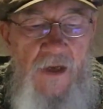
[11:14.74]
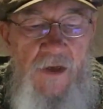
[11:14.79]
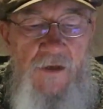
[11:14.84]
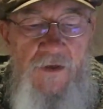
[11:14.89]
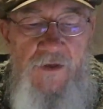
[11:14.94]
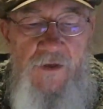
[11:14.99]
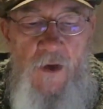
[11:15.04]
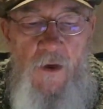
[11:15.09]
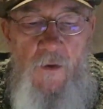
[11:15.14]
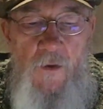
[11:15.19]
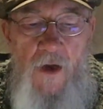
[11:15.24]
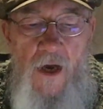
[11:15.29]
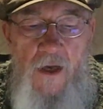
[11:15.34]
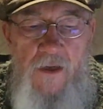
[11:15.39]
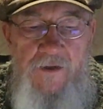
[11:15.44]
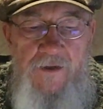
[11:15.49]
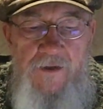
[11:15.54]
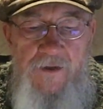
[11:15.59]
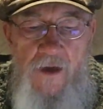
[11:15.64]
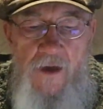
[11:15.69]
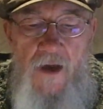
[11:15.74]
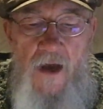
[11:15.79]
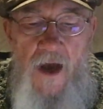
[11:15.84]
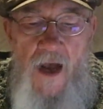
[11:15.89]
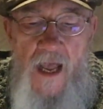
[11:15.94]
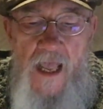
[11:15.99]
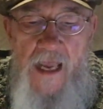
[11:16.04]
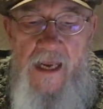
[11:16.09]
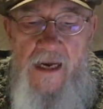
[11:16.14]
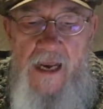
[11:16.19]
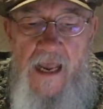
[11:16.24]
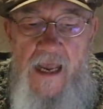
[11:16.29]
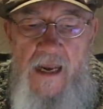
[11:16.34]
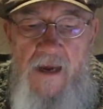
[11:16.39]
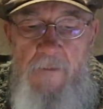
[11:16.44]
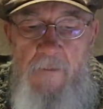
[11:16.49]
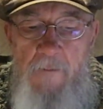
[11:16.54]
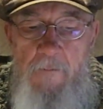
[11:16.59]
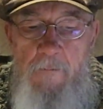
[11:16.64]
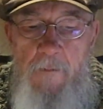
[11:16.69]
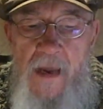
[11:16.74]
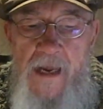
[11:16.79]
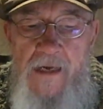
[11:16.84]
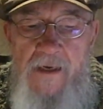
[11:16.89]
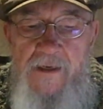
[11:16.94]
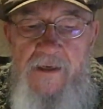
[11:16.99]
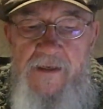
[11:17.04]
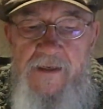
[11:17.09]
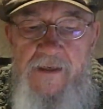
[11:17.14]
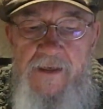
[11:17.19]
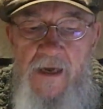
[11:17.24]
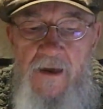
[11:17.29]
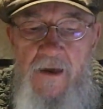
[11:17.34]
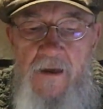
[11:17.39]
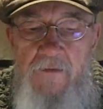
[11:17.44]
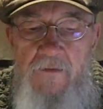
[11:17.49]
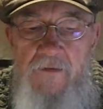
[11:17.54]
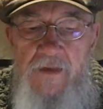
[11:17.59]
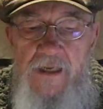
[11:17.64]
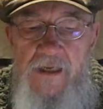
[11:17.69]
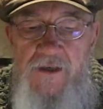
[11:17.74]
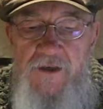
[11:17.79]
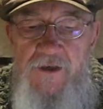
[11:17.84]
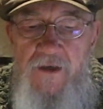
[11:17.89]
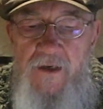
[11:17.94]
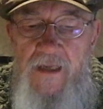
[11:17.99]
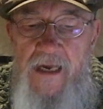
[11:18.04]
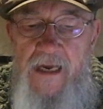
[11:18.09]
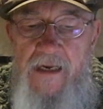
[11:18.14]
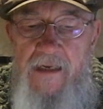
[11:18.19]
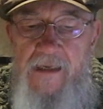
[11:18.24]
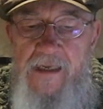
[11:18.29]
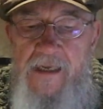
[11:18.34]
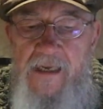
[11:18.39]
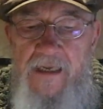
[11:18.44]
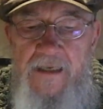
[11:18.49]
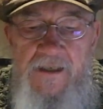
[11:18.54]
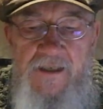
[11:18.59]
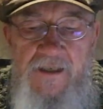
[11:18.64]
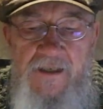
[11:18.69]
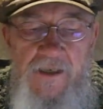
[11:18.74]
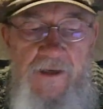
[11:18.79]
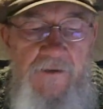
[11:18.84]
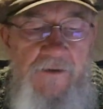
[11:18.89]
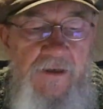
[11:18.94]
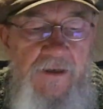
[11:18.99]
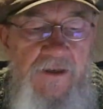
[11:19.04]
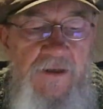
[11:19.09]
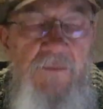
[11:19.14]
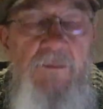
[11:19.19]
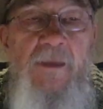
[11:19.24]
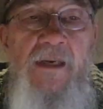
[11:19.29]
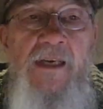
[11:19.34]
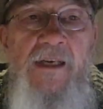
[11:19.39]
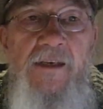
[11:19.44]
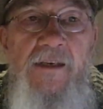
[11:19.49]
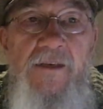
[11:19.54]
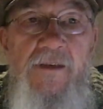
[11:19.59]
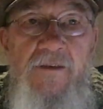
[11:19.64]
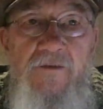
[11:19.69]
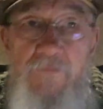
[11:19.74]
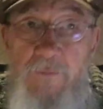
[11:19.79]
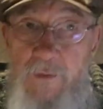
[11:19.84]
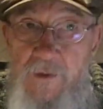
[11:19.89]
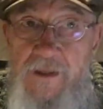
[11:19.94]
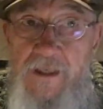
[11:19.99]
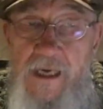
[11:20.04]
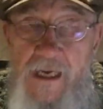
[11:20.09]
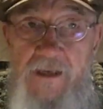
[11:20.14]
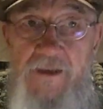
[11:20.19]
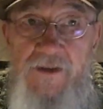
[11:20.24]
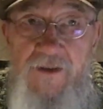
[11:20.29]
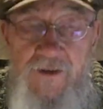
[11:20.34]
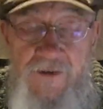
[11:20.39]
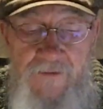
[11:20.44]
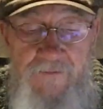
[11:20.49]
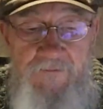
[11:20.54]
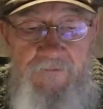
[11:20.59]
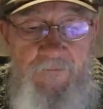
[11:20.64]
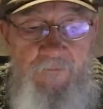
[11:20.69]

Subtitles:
So it makes the shillelagh a serious means of protection.